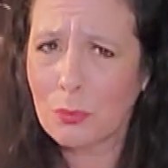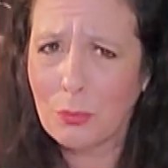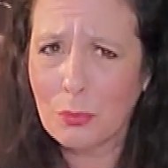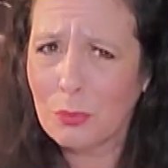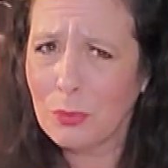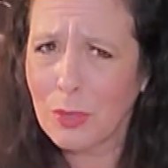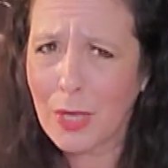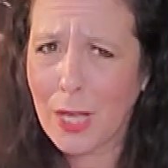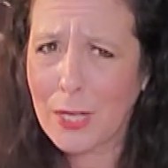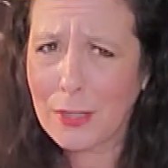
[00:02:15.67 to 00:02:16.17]

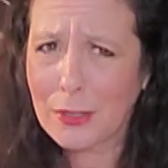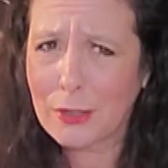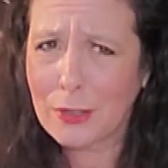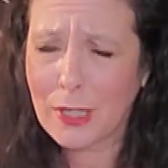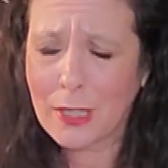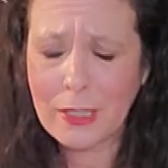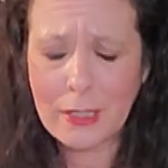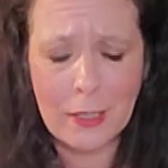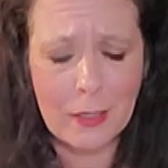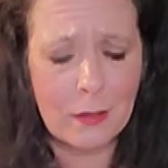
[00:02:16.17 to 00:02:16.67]
Not a good
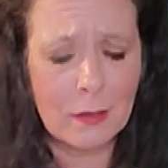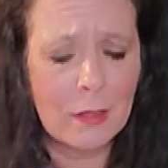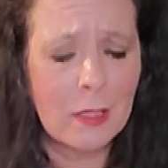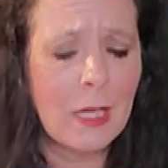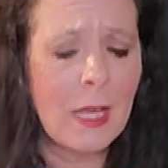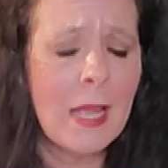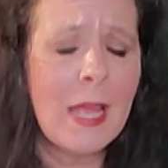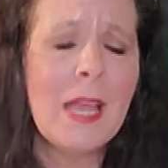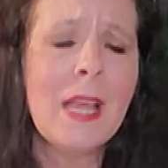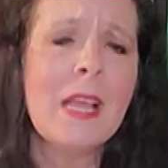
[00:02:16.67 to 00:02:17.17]
idea.
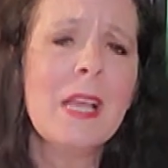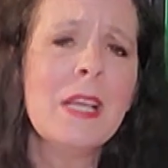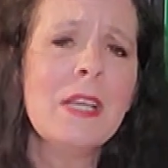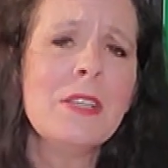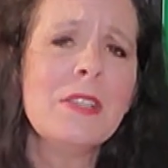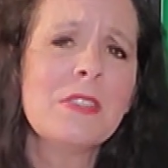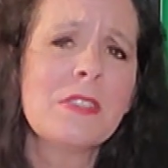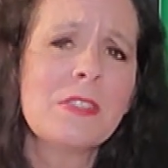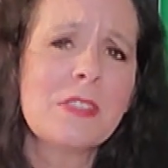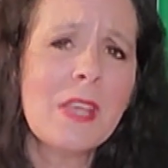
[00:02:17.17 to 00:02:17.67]

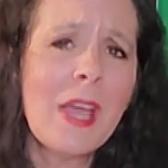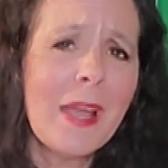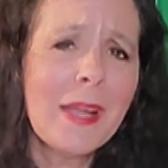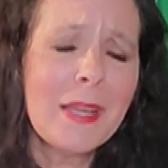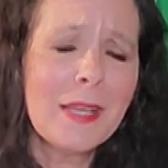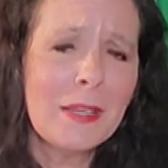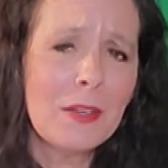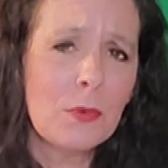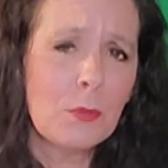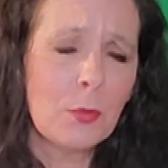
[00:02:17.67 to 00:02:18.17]

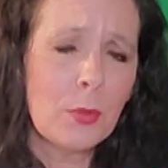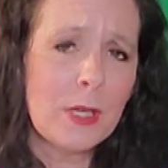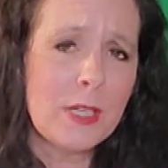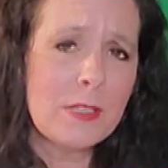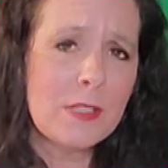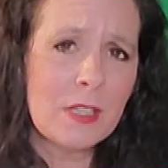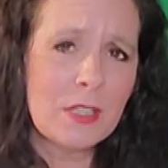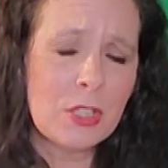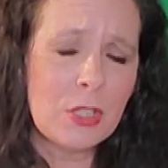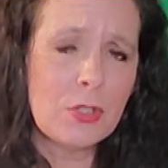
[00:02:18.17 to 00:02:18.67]
Second
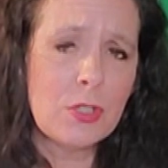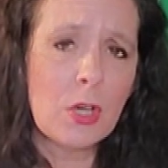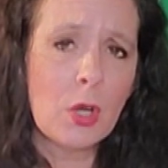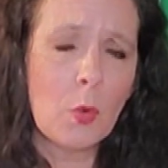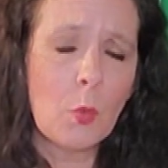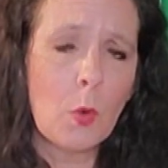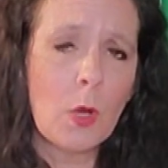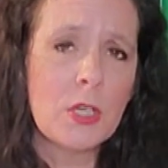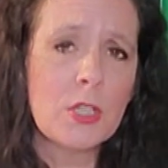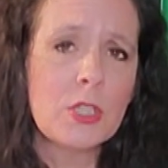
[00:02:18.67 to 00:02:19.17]
reason you
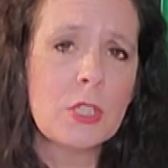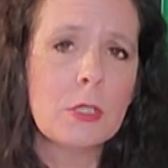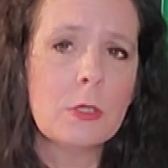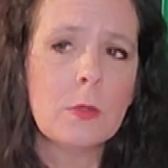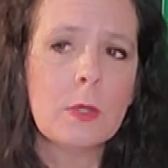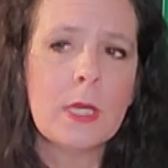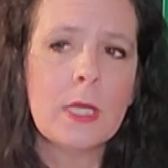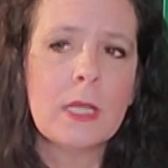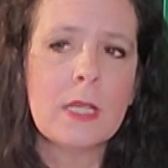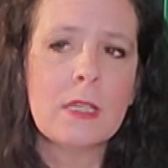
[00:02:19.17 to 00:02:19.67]
don't want to
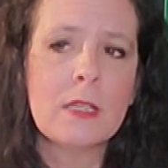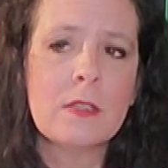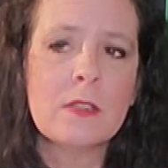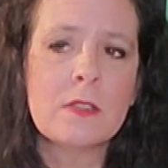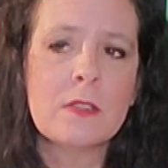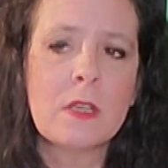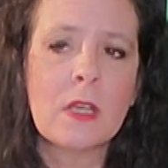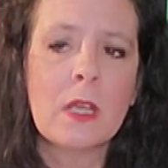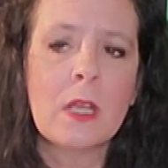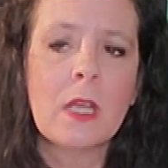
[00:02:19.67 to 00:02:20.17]

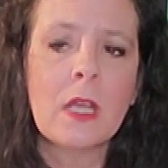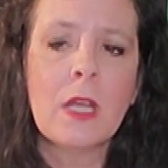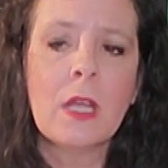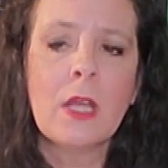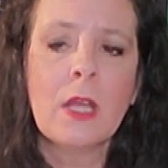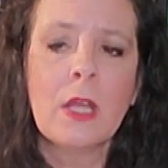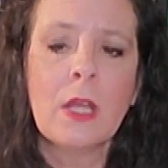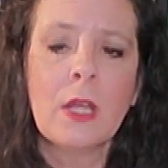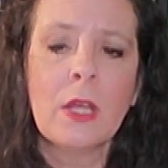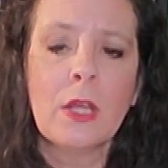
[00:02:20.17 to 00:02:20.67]
is
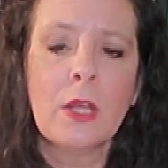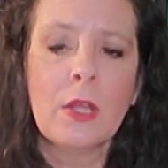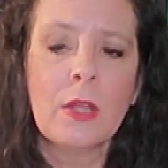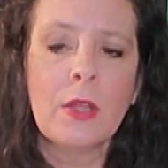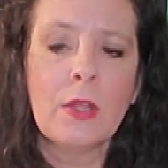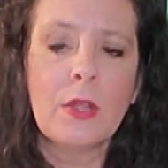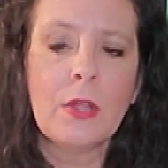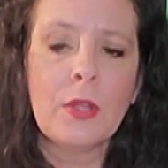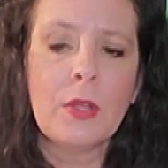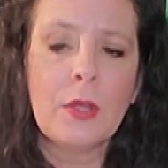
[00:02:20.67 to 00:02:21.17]

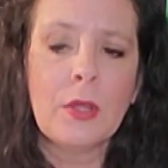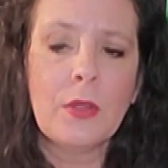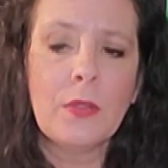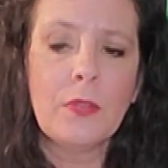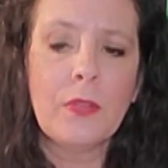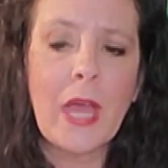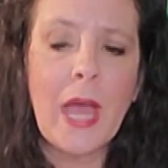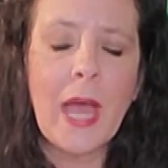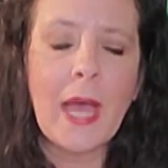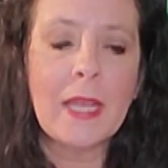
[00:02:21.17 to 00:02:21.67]

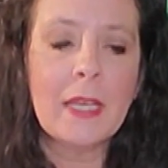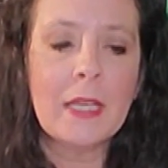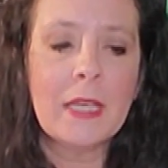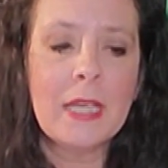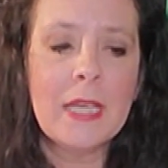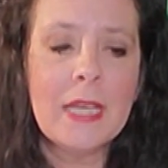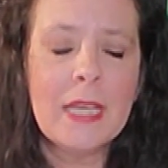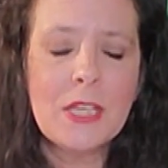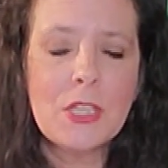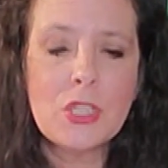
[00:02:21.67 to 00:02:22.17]
that
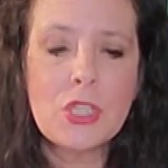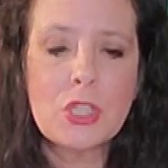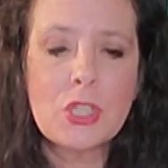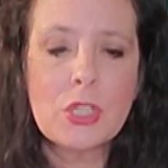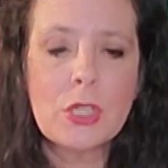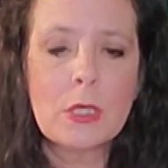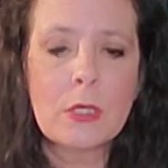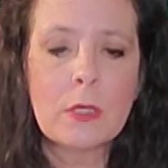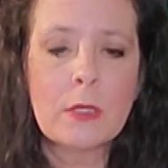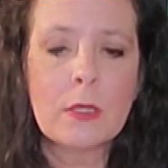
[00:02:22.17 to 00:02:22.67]

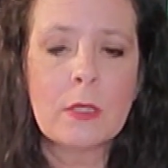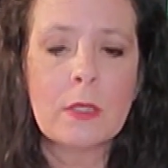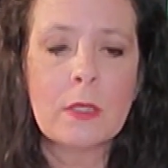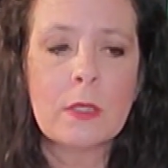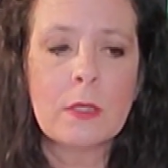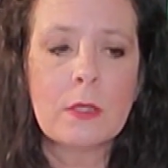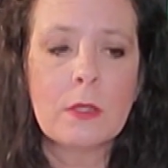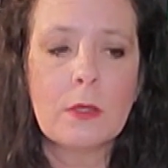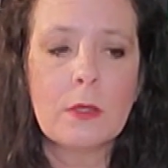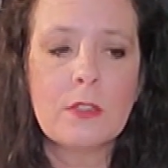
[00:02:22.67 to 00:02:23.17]
each
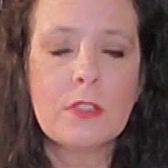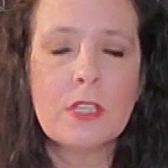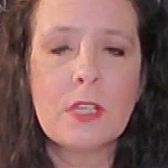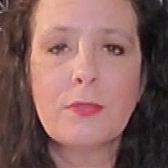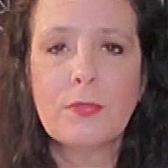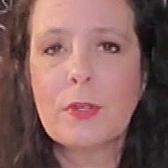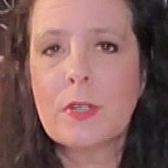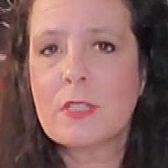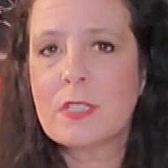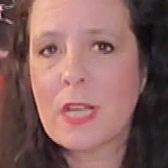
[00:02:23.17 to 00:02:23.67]

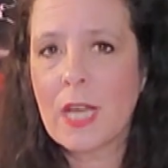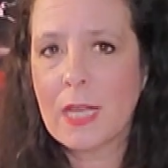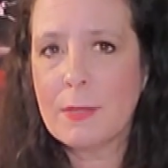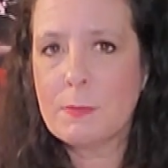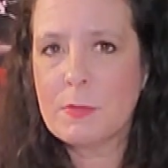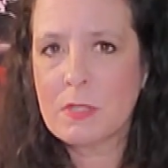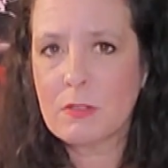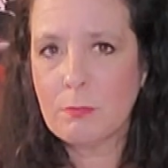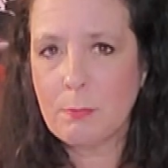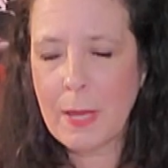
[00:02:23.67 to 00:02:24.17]
different
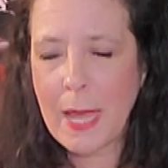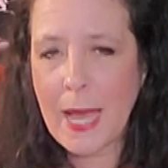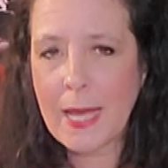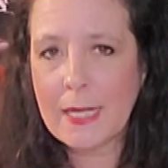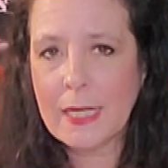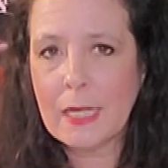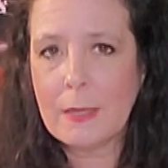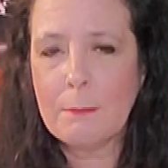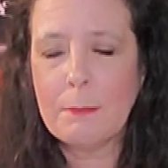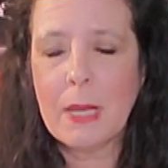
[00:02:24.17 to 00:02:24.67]
types of
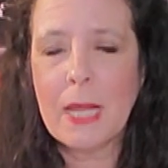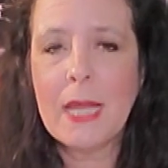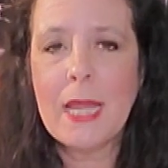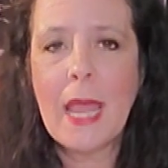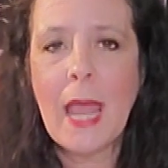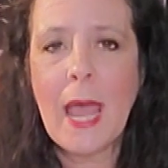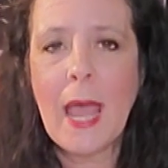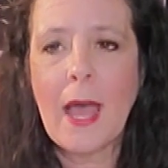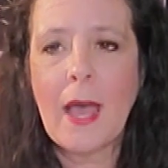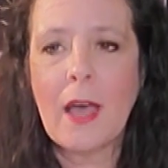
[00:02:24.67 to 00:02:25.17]
batting may
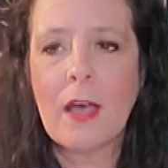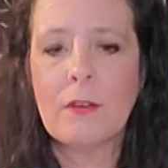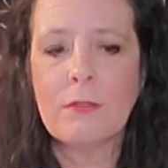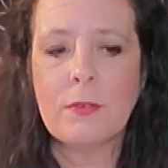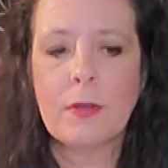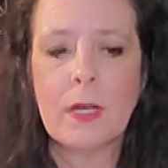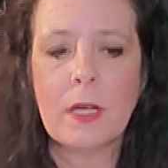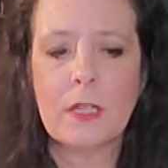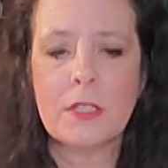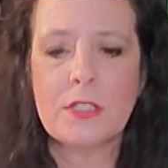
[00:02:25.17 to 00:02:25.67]
have
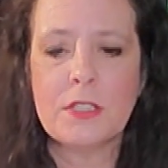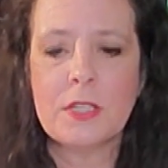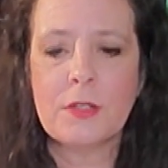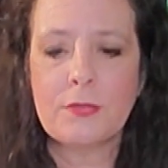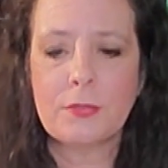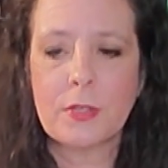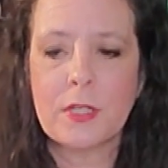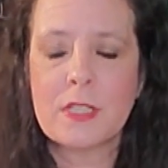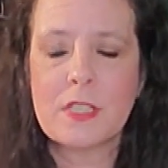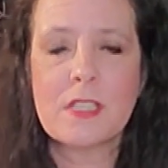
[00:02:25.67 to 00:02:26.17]
a
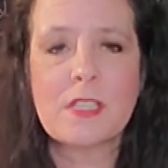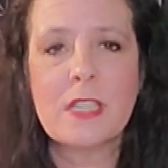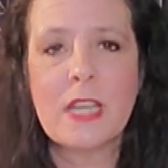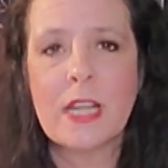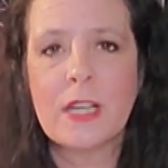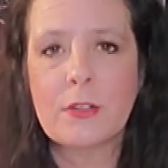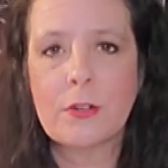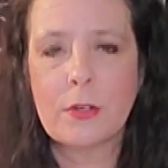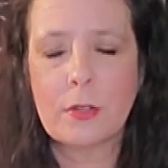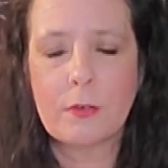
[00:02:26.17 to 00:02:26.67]
different
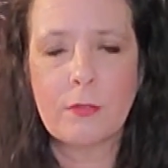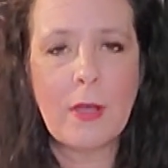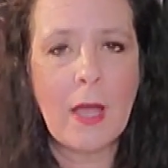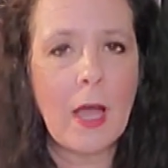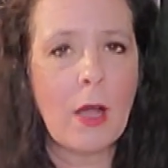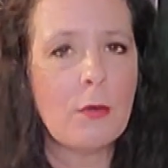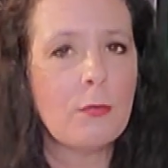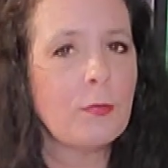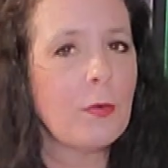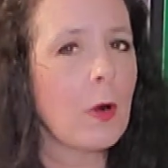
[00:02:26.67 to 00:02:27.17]
standard of
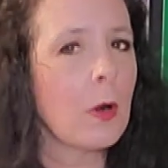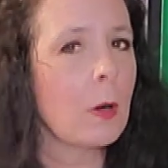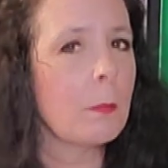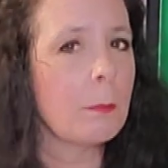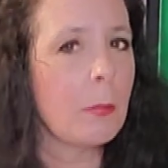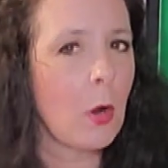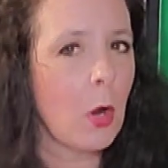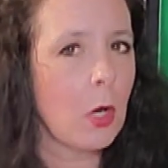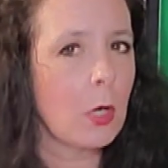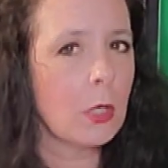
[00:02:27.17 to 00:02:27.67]
how far
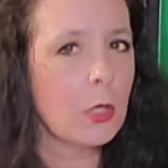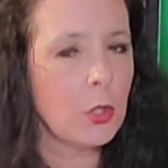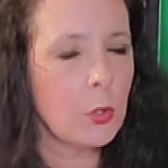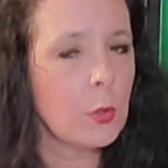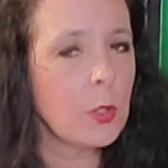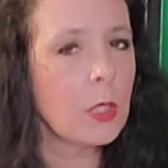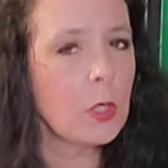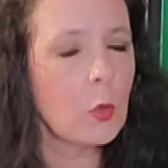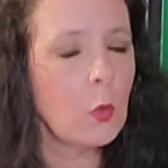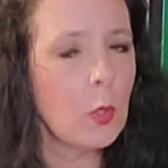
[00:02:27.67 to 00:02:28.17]
apart you
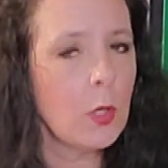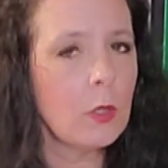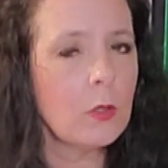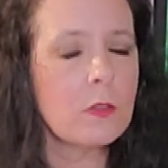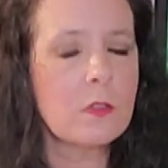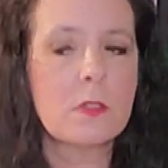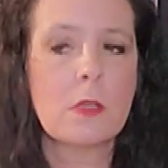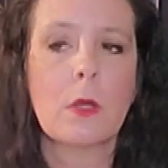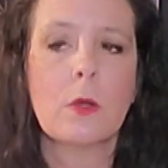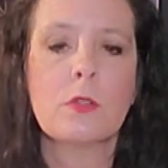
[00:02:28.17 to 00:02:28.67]
can quilt.
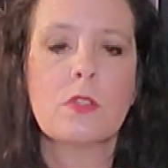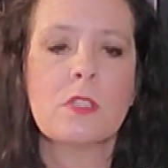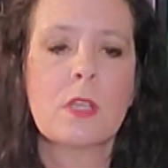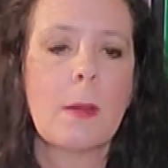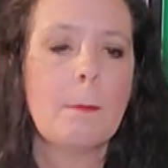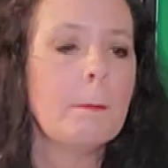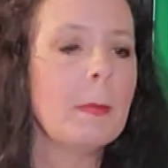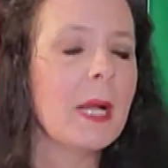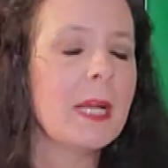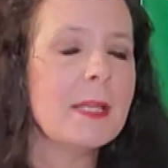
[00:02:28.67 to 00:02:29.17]
So
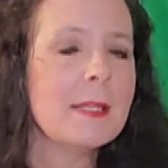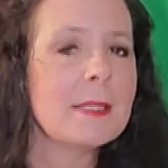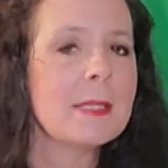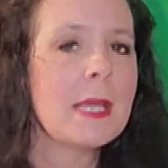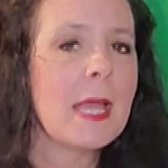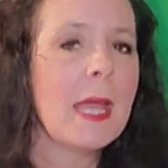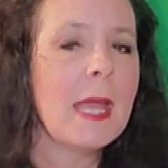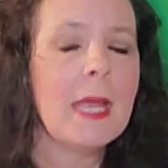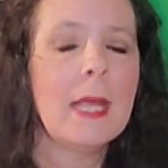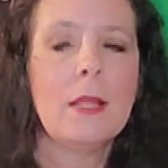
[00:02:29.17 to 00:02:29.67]
some might
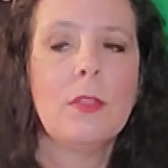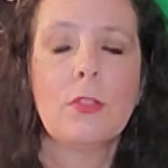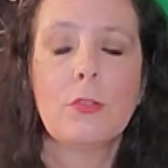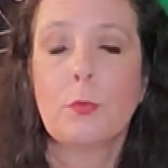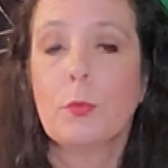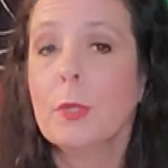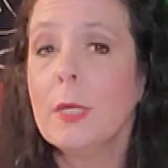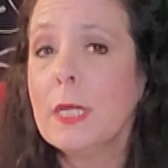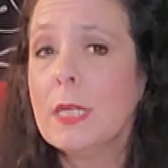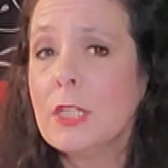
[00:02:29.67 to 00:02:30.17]
say
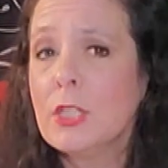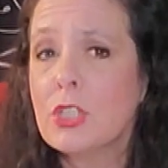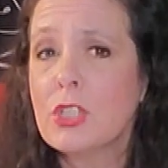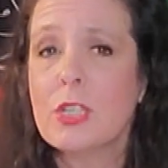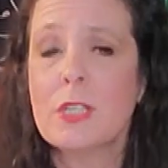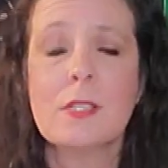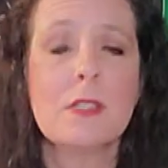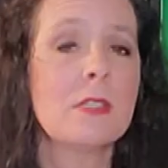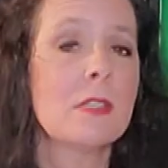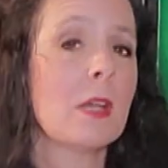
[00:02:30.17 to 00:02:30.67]
3
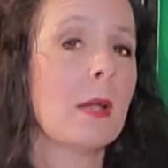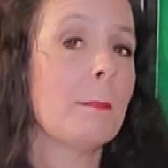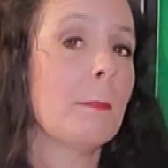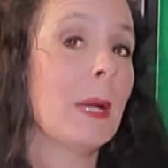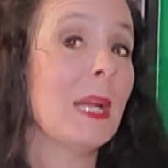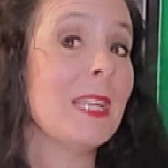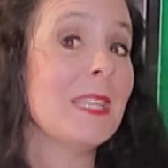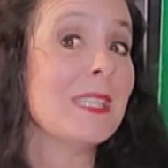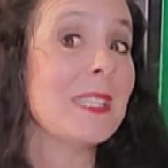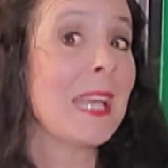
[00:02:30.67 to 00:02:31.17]
inches, some
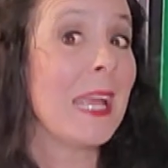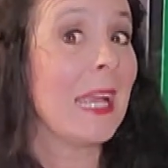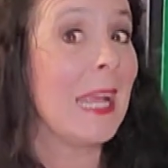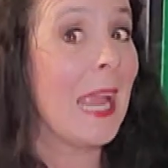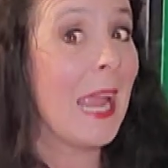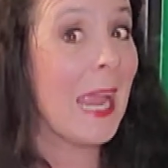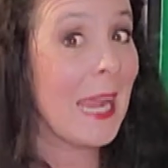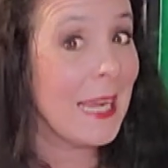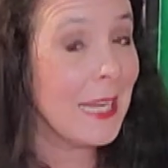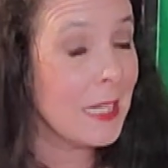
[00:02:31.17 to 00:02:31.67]
might say
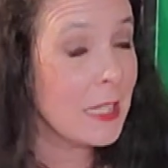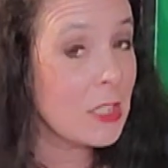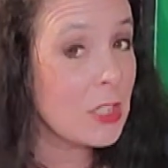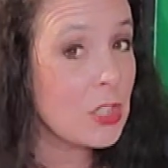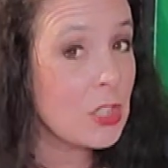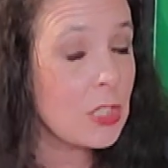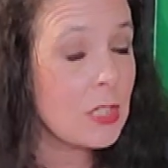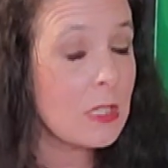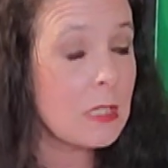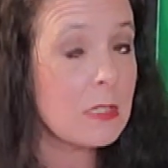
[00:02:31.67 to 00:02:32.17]
8
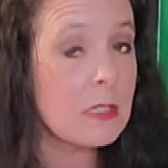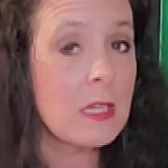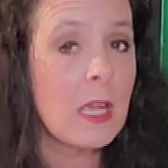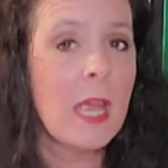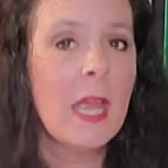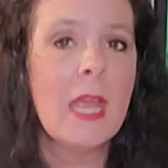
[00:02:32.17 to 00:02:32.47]
inches.